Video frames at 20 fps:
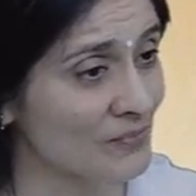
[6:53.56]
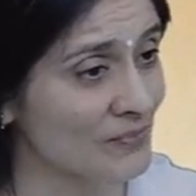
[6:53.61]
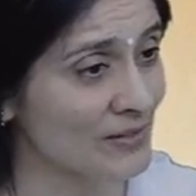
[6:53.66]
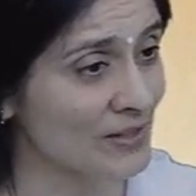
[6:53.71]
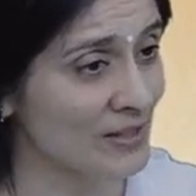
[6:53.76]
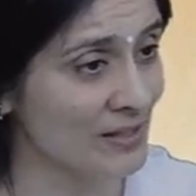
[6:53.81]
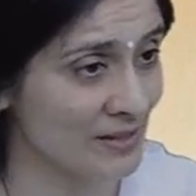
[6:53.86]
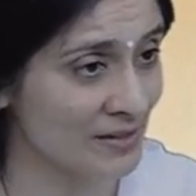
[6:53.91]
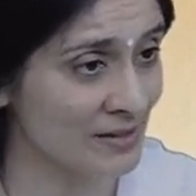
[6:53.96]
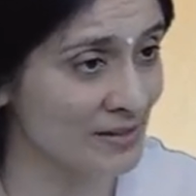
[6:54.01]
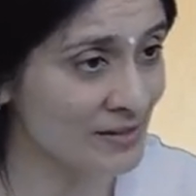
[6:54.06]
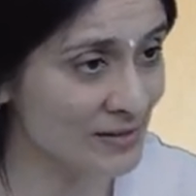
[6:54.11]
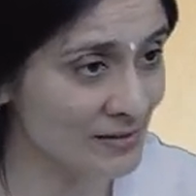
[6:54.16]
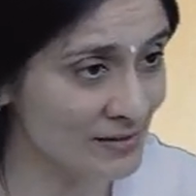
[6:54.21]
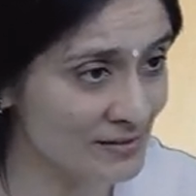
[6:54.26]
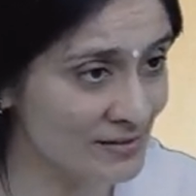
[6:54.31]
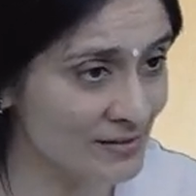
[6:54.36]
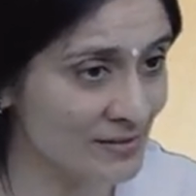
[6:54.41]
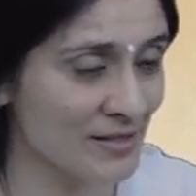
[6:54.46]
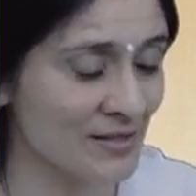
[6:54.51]
thing
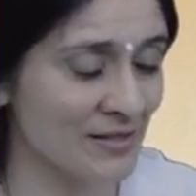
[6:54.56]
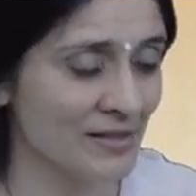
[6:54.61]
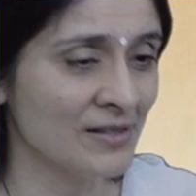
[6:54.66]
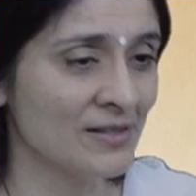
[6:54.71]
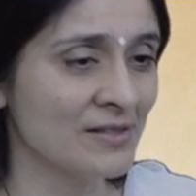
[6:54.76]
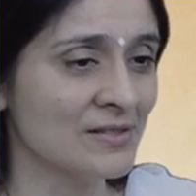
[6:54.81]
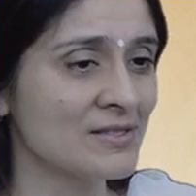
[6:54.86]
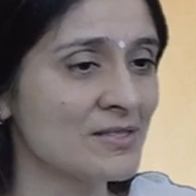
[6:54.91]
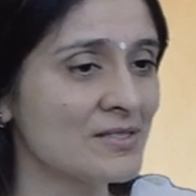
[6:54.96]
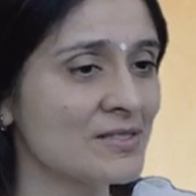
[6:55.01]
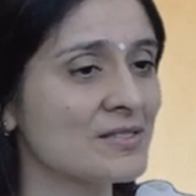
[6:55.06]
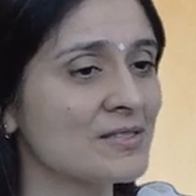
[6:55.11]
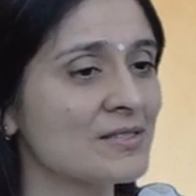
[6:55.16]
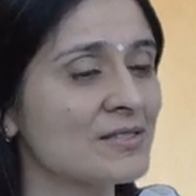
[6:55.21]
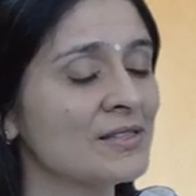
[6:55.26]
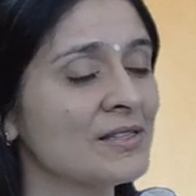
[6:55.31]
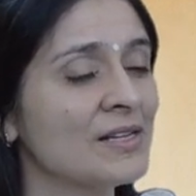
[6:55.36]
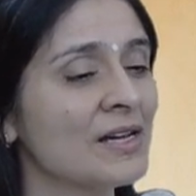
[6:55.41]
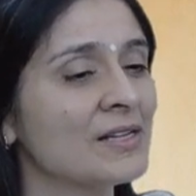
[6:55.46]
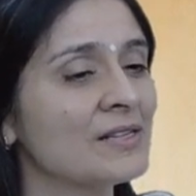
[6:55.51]
here is
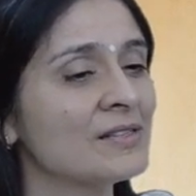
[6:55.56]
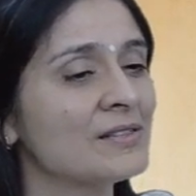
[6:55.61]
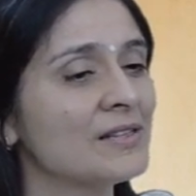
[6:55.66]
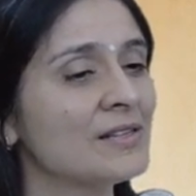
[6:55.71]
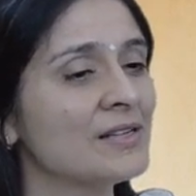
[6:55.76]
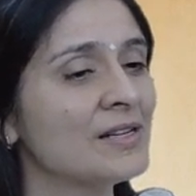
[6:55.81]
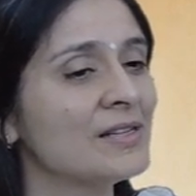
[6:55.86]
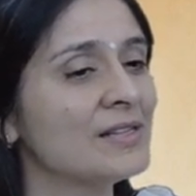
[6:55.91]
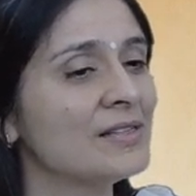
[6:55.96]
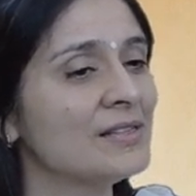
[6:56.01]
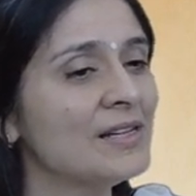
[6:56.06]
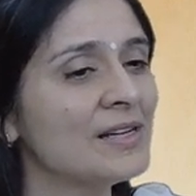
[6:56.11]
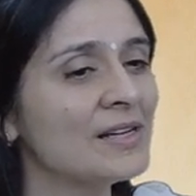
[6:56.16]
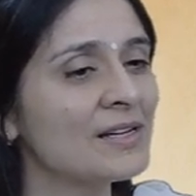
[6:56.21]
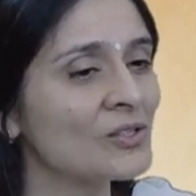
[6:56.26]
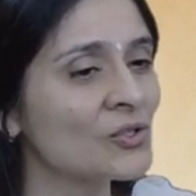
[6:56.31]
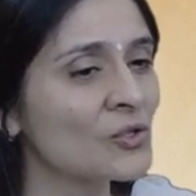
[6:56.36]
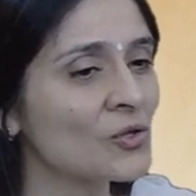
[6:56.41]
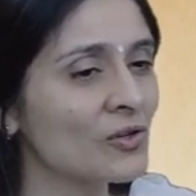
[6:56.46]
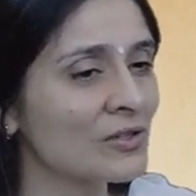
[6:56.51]
that they
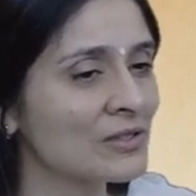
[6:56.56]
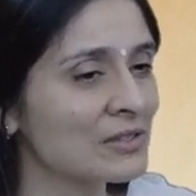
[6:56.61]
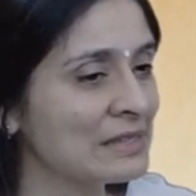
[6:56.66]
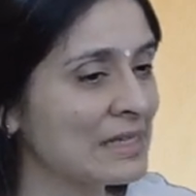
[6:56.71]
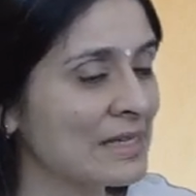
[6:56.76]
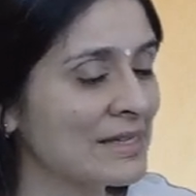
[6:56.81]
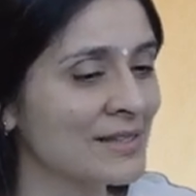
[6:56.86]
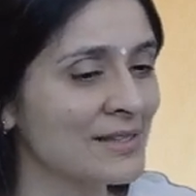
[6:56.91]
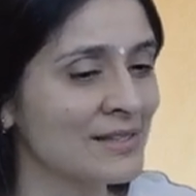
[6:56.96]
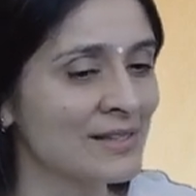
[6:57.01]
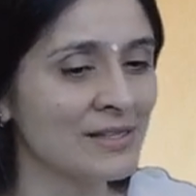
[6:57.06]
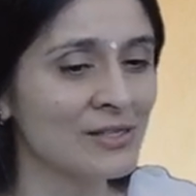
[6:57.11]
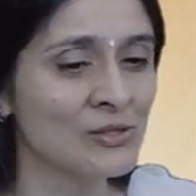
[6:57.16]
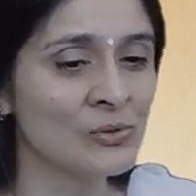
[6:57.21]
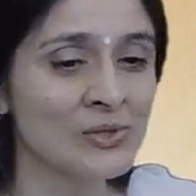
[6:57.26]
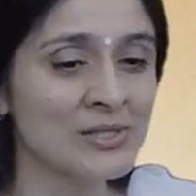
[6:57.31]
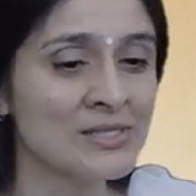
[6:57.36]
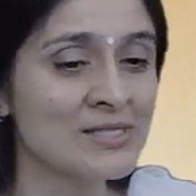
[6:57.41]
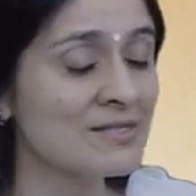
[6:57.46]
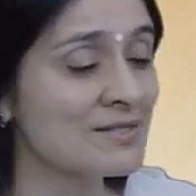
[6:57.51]
are not like
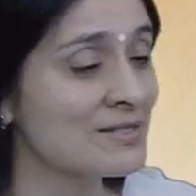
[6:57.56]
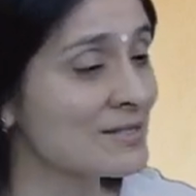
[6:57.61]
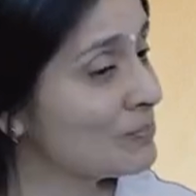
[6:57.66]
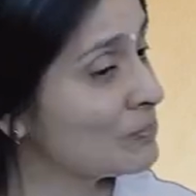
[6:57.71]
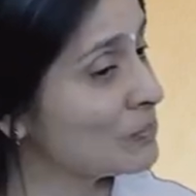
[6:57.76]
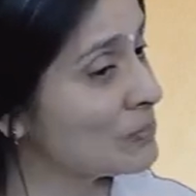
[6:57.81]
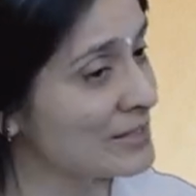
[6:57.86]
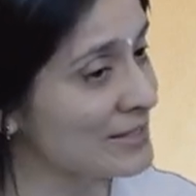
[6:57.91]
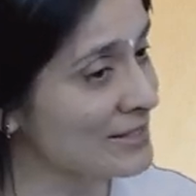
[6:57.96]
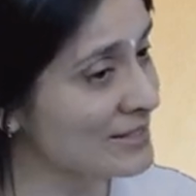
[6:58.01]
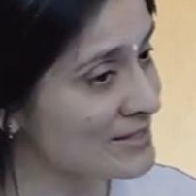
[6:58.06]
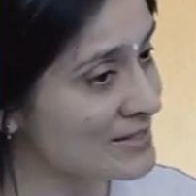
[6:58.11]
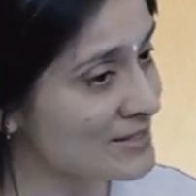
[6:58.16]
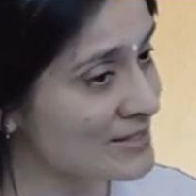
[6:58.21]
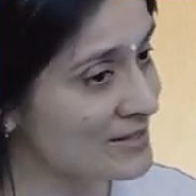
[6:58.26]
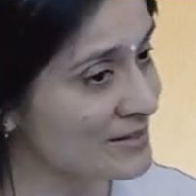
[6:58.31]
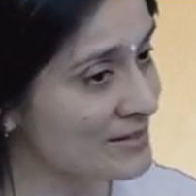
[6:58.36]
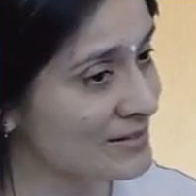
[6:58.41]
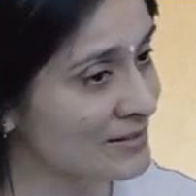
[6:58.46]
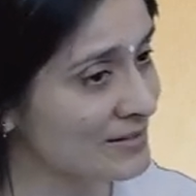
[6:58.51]
regular
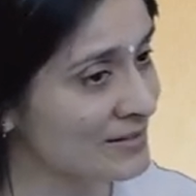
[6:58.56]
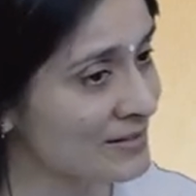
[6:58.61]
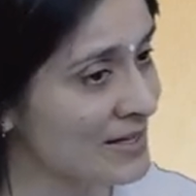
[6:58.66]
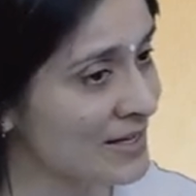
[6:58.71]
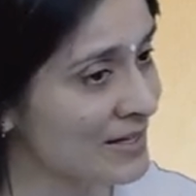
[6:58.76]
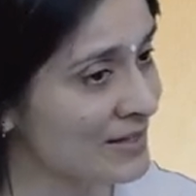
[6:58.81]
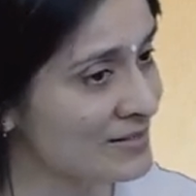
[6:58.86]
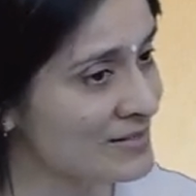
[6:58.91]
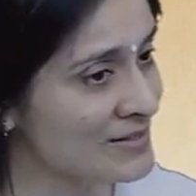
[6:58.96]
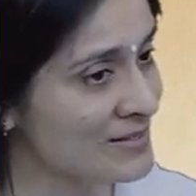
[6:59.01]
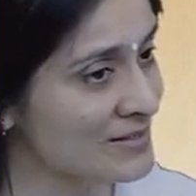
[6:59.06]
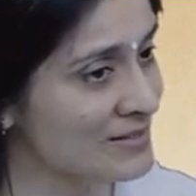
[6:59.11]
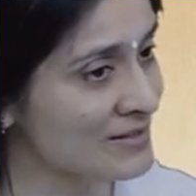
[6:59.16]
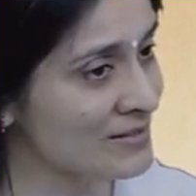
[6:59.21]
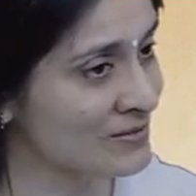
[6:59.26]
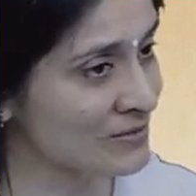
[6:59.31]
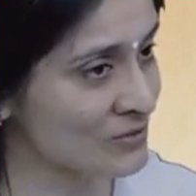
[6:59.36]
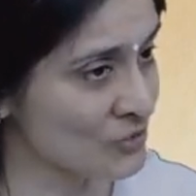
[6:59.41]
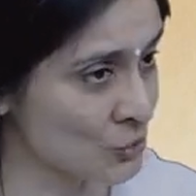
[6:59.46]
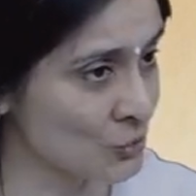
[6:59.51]
siblings that
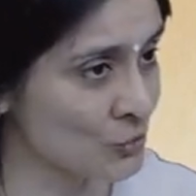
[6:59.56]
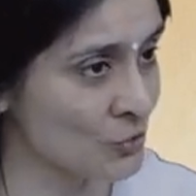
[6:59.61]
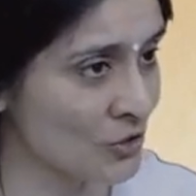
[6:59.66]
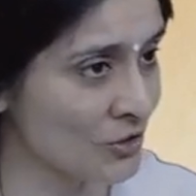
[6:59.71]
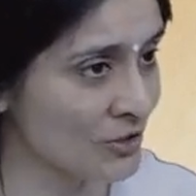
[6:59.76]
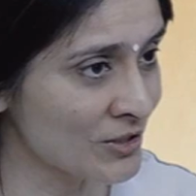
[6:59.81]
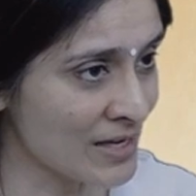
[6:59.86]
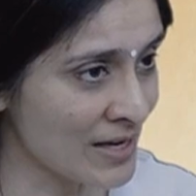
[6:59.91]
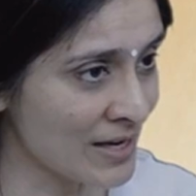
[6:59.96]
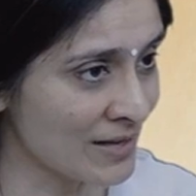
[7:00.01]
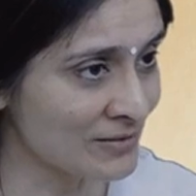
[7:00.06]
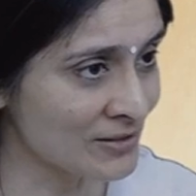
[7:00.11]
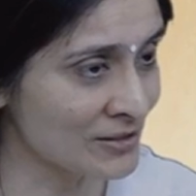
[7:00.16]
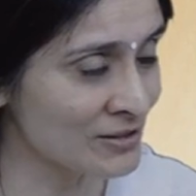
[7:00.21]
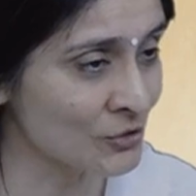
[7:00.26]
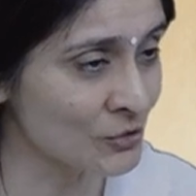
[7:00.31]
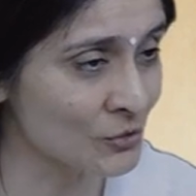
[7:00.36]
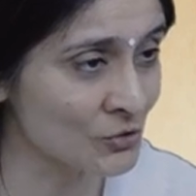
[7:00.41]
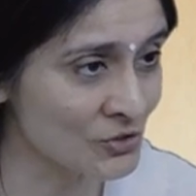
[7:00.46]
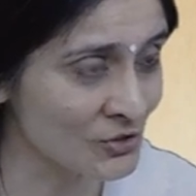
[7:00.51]
do not have a
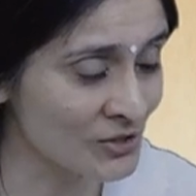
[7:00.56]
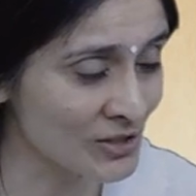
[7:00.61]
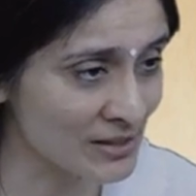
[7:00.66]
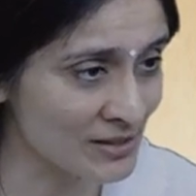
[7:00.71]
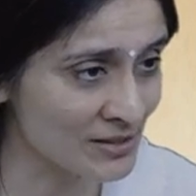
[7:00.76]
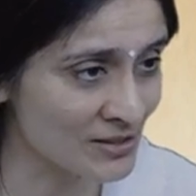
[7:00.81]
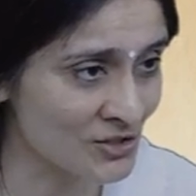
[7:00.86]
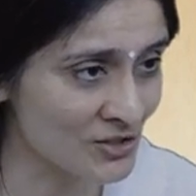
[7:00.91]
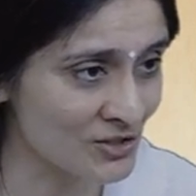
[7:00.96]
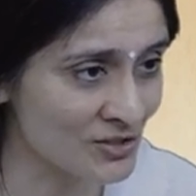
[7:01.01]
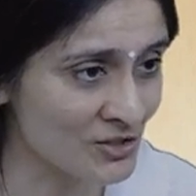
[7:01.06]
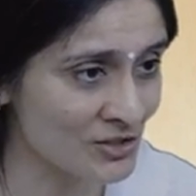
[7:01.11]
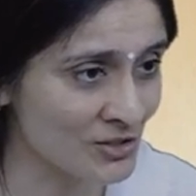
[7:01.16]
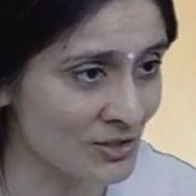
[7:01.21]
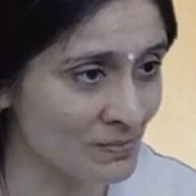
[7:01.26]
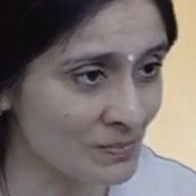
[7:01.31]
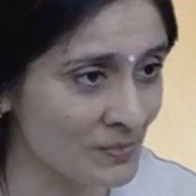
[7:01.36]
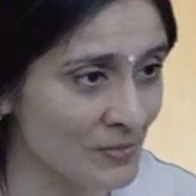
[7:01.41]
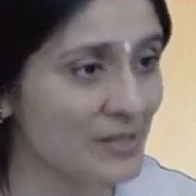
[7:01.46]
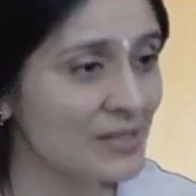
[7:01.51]
good
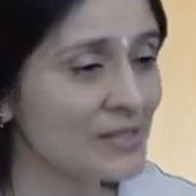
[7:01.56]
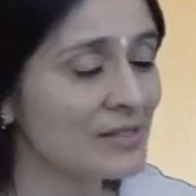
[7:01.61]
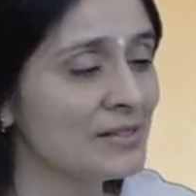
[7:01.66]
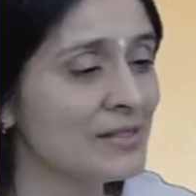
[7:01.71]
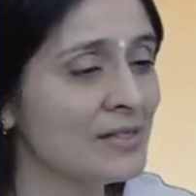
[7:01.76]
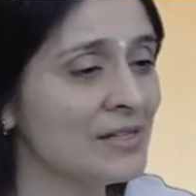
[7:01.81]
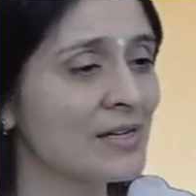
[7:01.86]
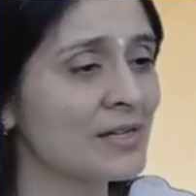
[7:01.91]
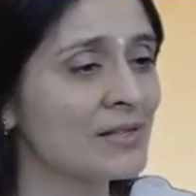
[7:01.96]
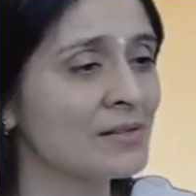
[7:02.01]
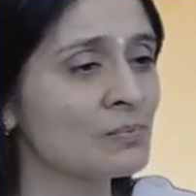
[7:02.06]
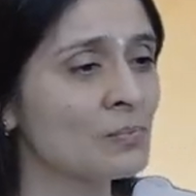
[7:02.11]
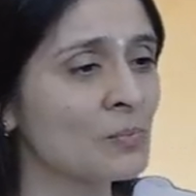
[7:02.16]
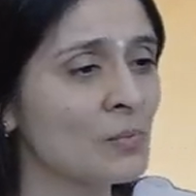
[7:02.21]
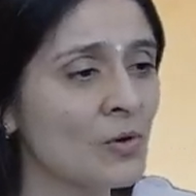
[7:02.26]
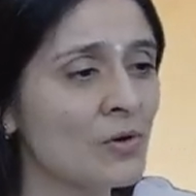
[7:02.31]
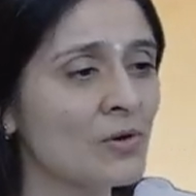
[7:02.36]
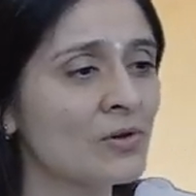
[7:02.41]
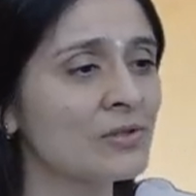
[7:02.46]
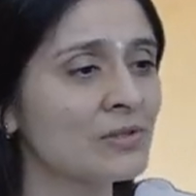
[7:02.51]
relationship. They are
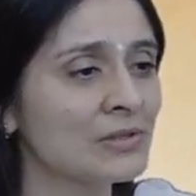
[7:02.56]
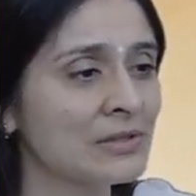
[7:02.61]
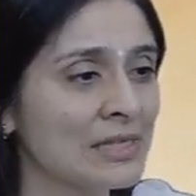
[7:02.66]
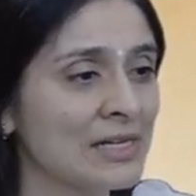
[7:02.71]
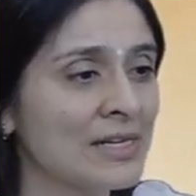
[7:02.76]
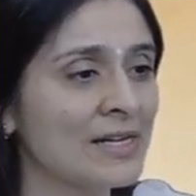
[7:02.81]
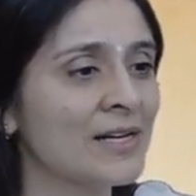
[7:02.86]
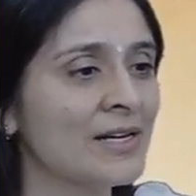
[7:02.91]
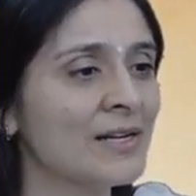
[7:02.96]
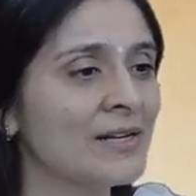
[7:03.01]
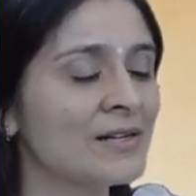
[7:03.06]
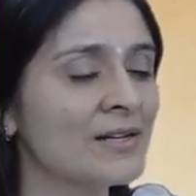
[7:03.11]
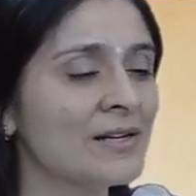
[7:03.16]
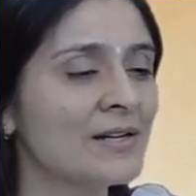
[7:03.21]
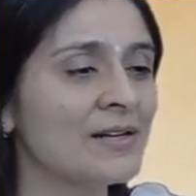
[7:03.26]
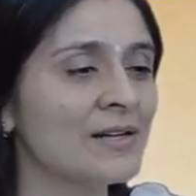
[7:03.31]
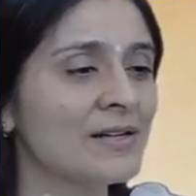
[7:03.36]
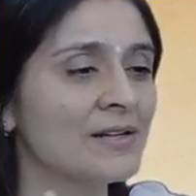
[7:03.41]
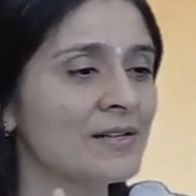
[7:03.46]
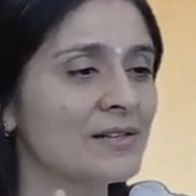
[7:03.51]
more like
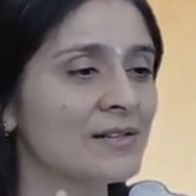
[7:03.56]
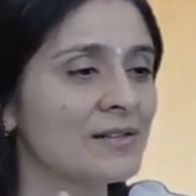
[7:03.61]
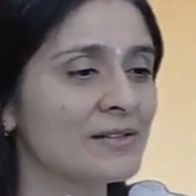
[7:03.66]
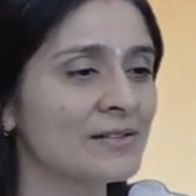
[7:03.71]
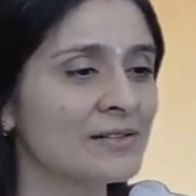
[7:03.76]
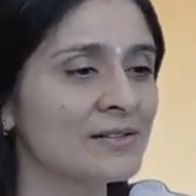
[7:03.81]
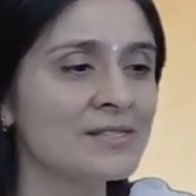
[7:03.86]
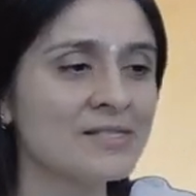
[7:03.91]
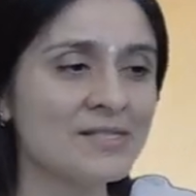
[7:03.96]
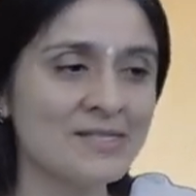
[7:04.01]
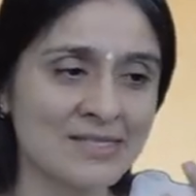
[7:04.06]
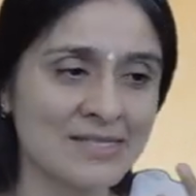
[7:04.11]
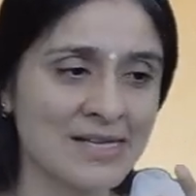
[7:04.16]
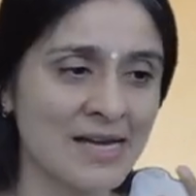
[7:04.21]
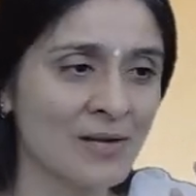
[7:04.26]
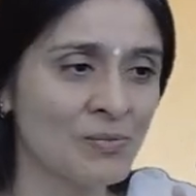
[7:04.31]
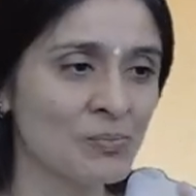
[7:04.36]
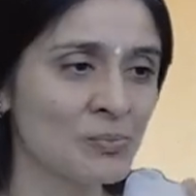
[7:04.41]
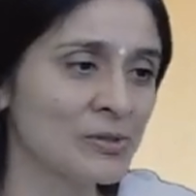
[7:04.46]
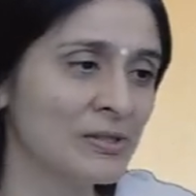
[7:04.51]
a
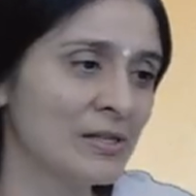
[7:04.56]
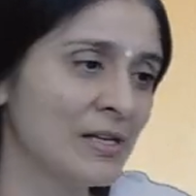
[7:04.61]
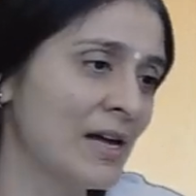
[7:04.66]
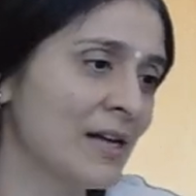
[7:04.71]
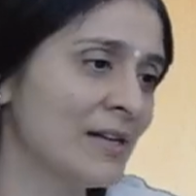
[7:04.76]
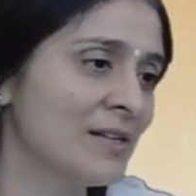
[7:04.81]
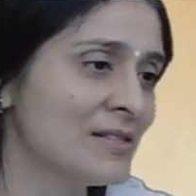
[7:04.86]
disciple and